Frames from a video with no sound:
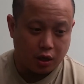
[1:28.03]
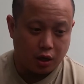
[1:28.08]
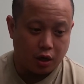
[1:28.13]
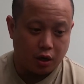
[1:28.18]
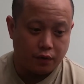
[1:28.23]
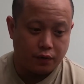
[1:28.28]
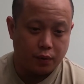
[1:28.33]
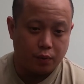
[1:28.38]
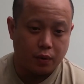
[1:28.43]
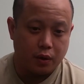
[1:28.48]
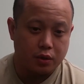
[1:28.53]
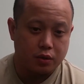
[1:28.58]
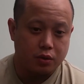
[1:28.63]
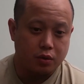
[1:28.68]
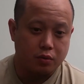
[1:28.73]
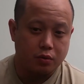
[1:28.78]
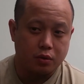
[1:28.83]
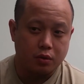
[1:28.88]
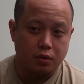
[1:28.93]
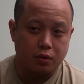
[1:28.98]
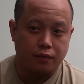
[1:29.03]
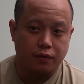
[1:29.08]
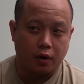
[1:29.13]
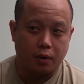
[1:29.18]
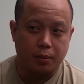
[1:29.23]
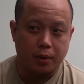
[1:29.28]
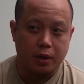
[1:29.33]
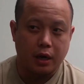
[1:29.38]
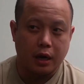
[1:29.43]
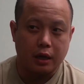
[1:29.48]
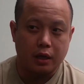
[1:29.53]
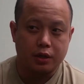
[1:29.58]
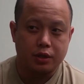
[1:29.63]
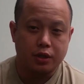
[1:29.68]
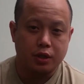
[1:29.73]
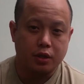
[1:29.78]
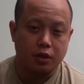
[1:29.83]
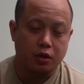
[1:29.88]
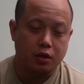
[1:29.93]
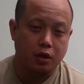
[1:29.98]
If you want to do good
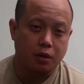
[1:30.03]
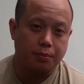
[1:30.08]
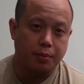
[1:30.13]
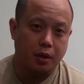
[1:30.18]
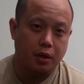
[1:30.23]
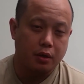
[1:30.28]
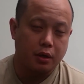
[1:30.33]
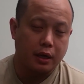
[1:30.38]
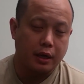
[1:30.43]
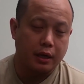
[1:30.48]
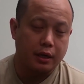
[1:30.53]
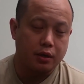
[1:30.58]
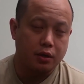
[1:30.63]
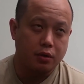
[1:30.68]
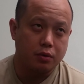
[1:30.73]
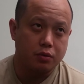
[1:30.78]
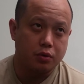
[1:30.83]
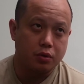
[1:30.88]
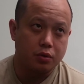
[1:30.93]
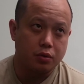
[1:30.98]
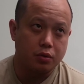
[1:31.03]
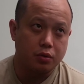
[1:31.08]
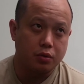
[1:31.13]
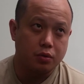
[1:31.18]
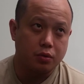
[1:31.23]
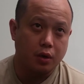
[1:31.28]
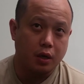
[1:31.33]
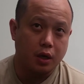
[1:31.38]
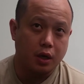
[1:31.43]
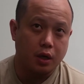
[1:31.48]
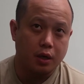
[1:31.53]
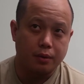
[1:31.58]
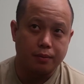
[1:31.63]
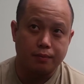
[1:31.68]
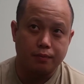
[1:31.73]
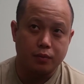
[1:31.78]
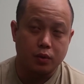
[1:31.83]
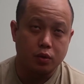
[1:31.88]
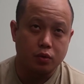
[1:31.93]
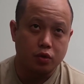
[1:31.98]
pharmacology, look up online, go to
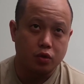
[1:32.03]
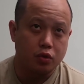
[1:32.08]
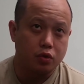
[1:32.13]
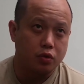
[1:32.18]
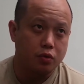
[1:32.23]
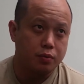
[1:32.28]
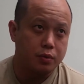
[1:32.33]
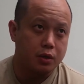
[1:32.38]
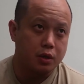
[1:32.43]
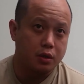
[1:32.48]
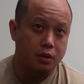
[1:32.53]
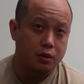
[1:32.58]
YouTube,